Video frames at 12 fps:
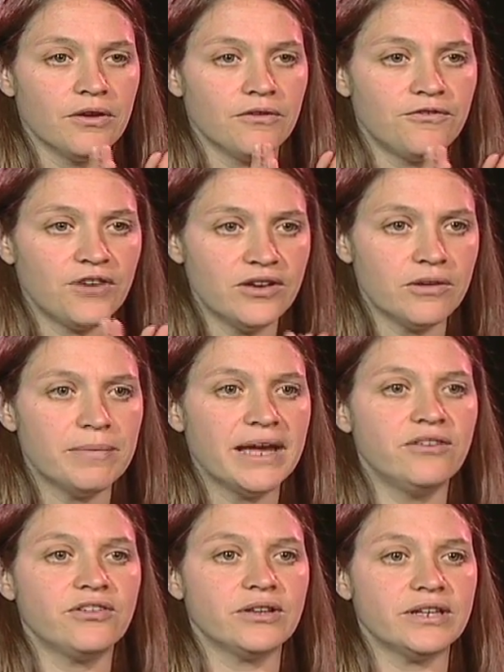
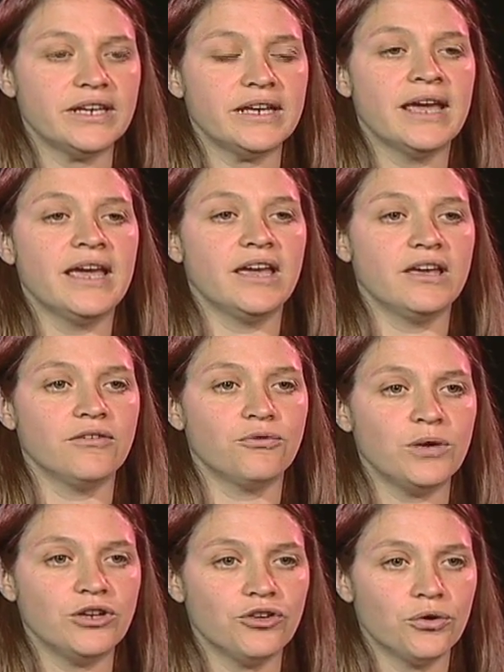fundamentally, if
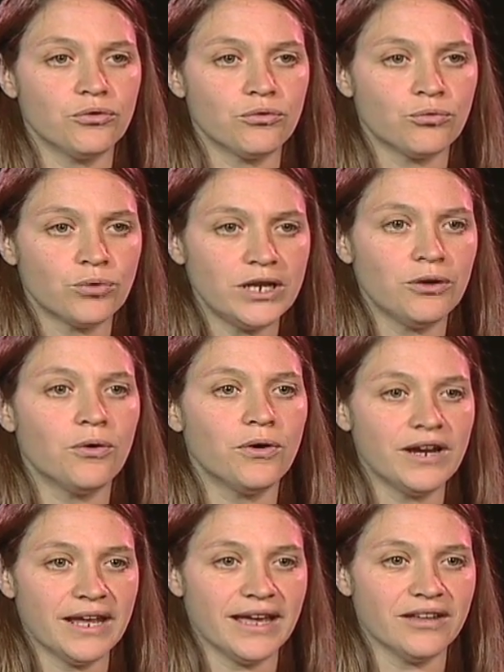we don't
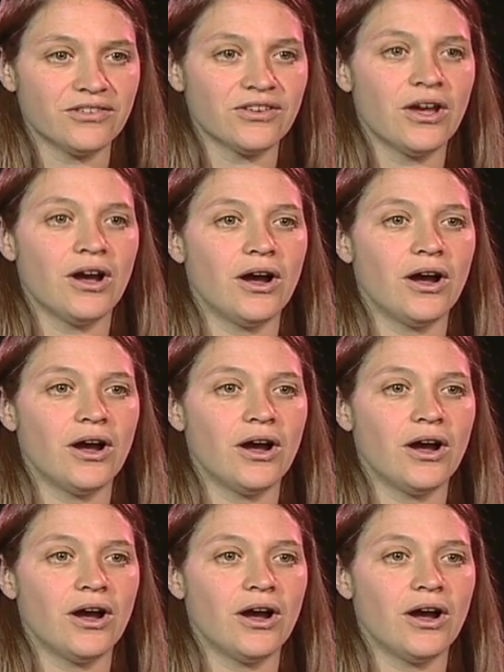reorient